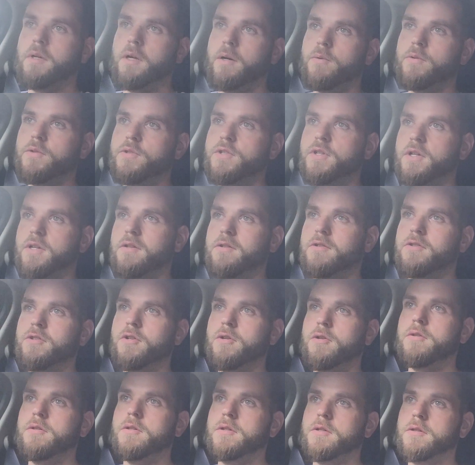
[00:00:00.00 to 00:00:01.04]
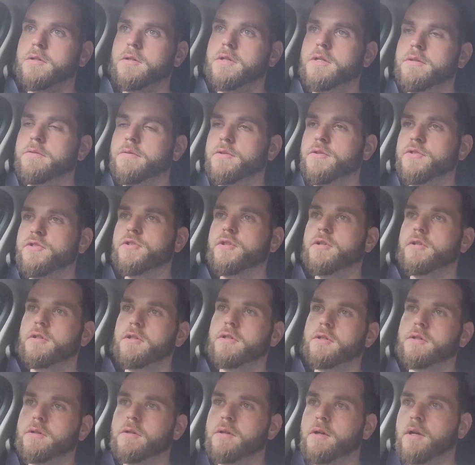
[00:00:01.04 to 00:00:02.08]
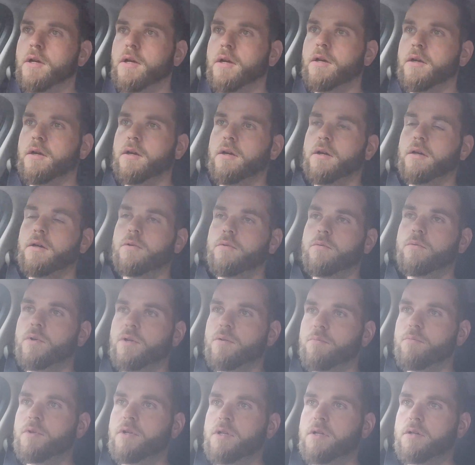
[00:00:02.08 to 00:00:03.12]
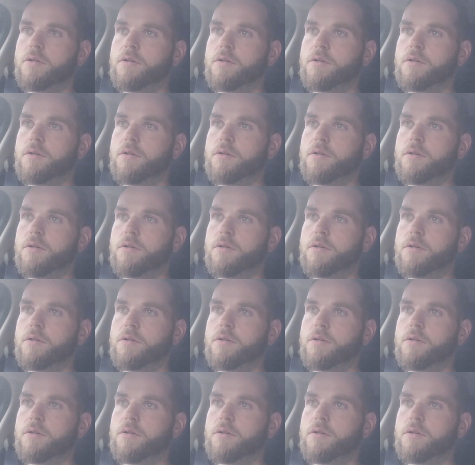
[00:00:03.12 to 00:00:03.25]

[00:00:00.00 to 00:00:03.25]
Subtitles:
I would say solar, even solar, wouldn't be